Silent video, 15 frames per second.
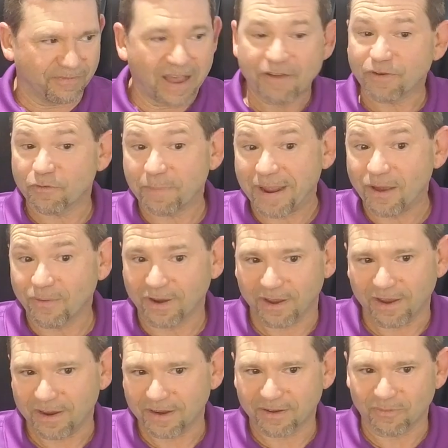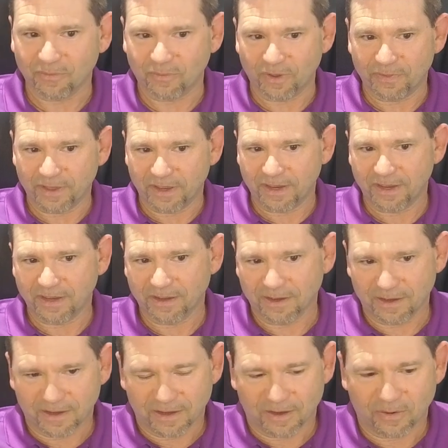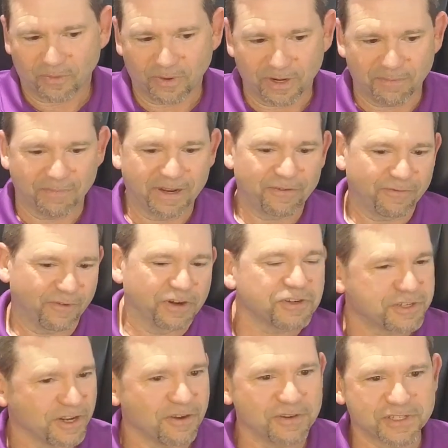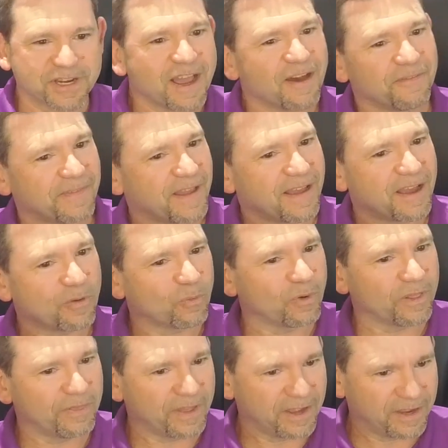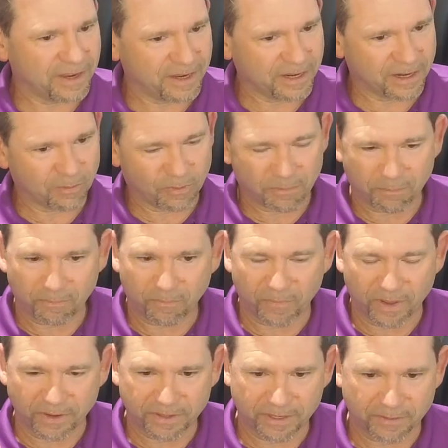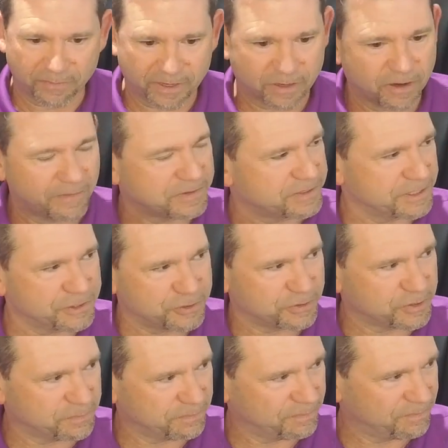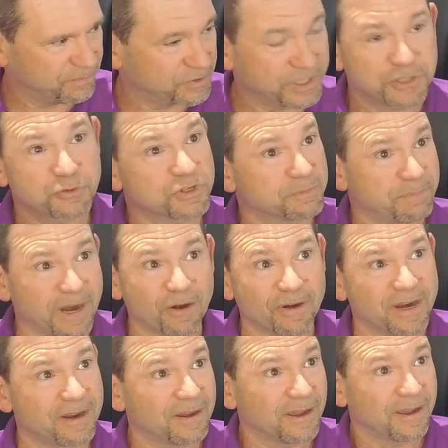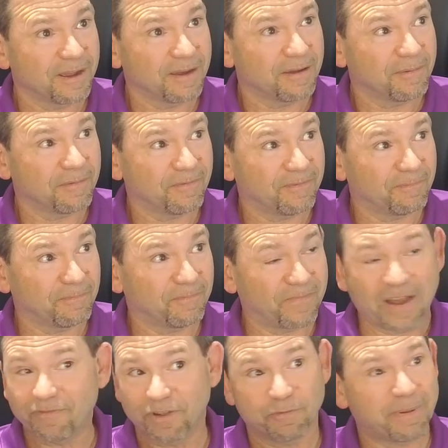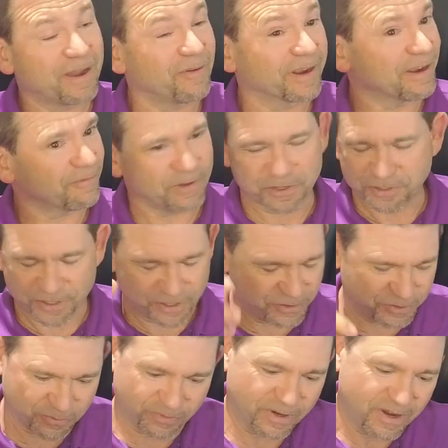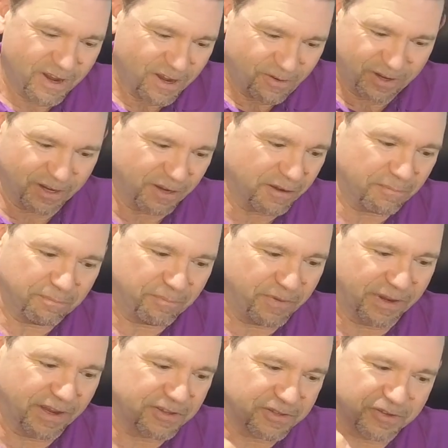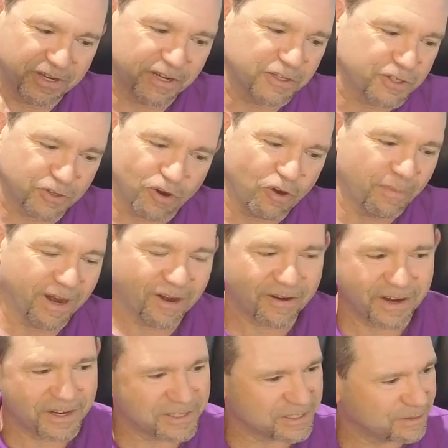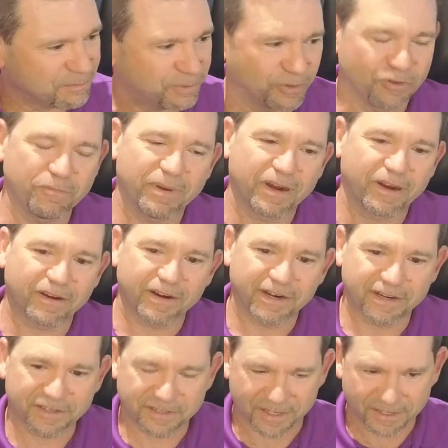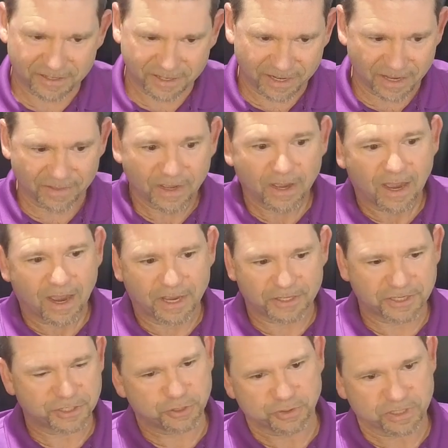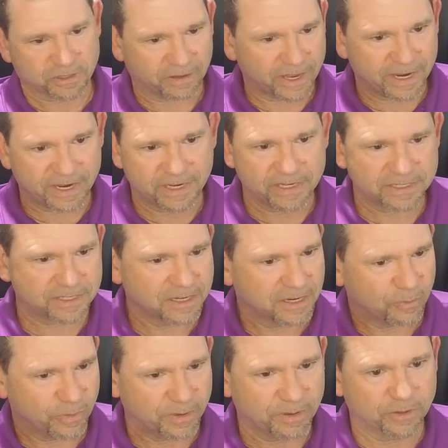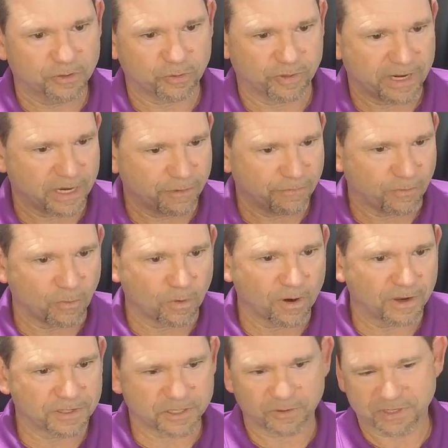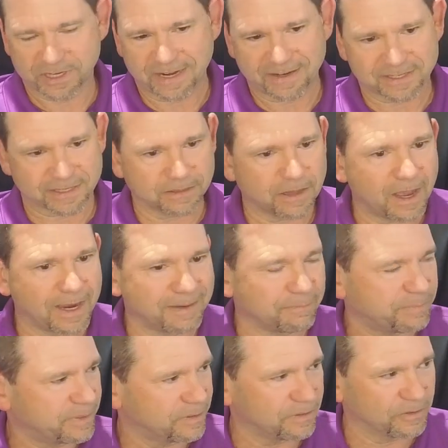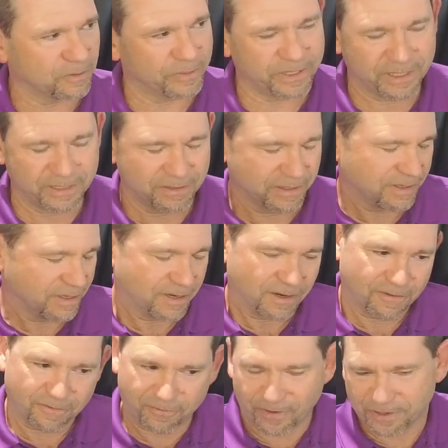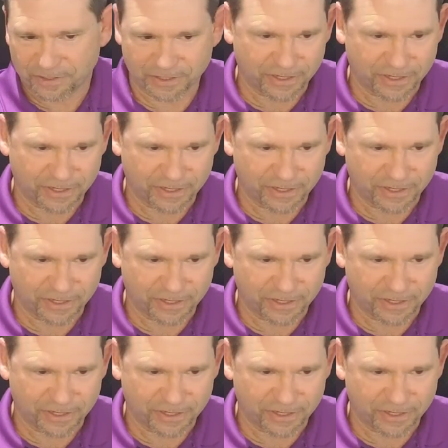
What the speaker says: 5 pound cake with we made French toast out of that with and then because of citrus berry 5 pound cake French toast. You got the strawberries and the blueberries, and you got a citrus glaze we created for it. So it's got this light, pillowy French